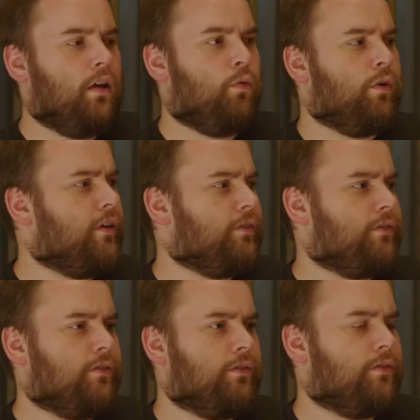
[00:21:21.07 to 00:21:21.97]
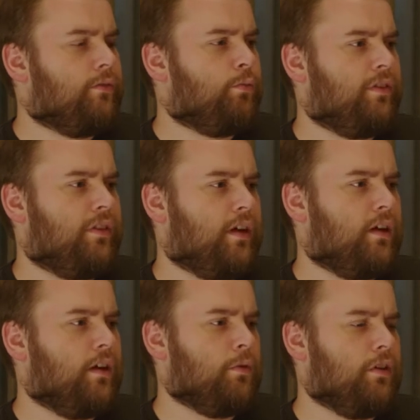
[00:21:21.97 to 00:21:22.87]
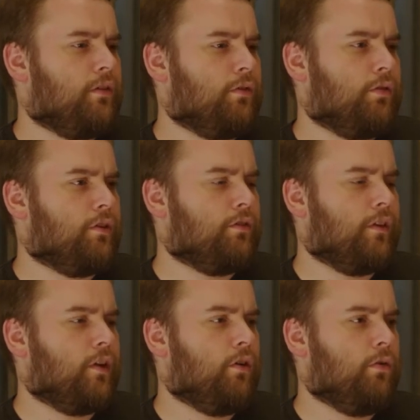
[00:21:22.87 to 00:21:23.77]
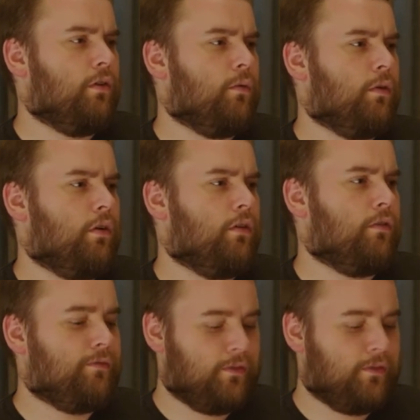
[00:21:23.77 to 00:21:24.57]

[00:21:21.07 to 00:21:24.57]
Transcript: What else with that? I mean, they're looking through that hole in the wall.